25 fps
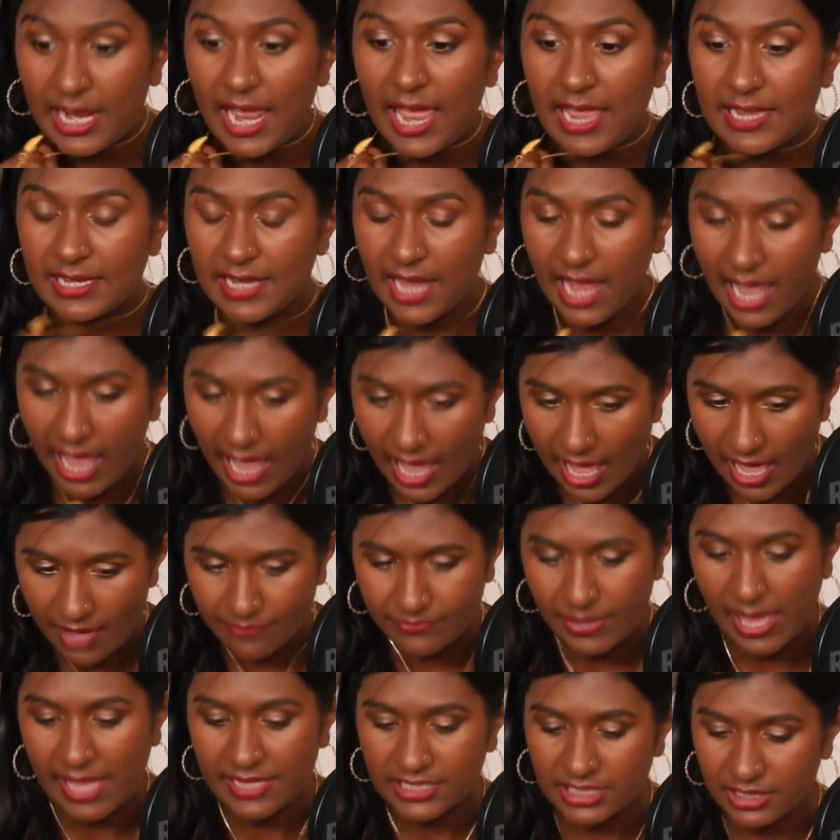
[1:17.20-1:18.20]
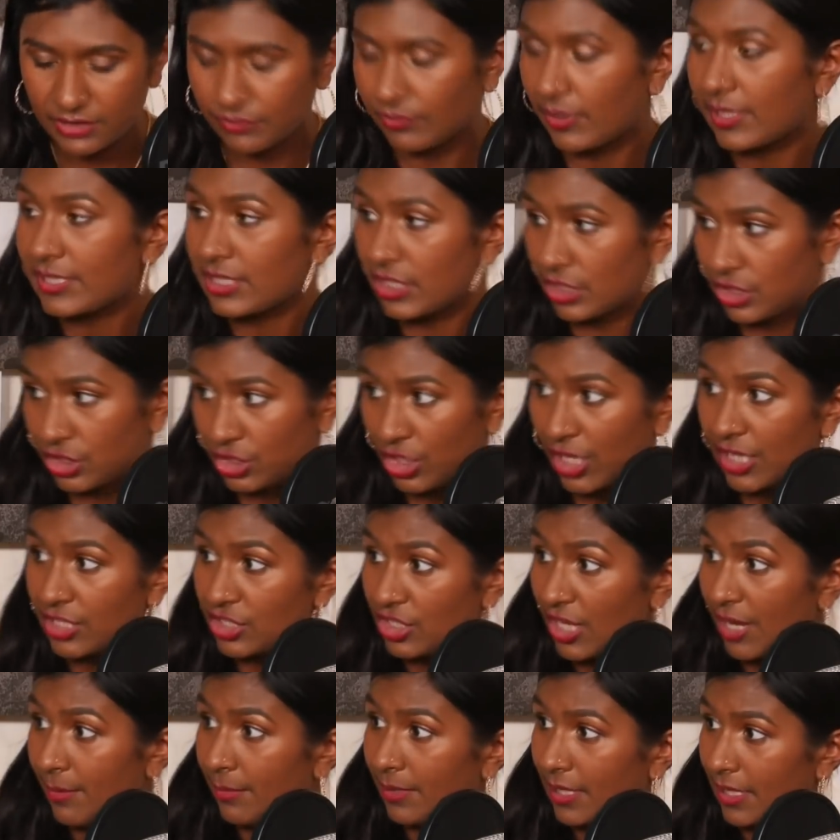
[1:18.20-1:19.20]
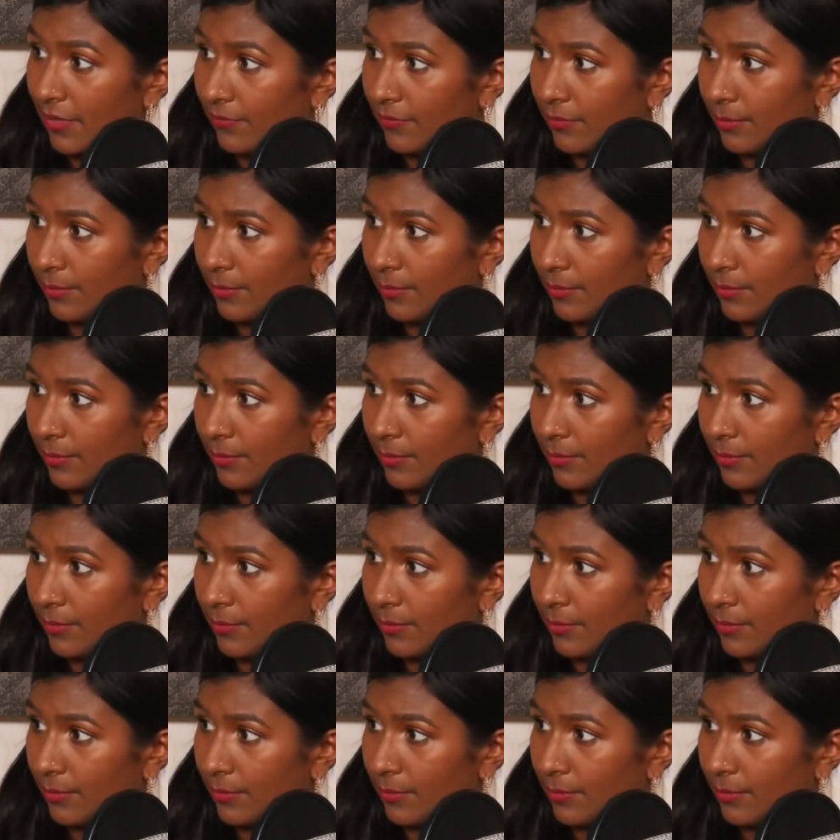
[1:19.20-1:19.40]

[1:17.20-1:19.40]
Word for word: and have anti-racist change emanate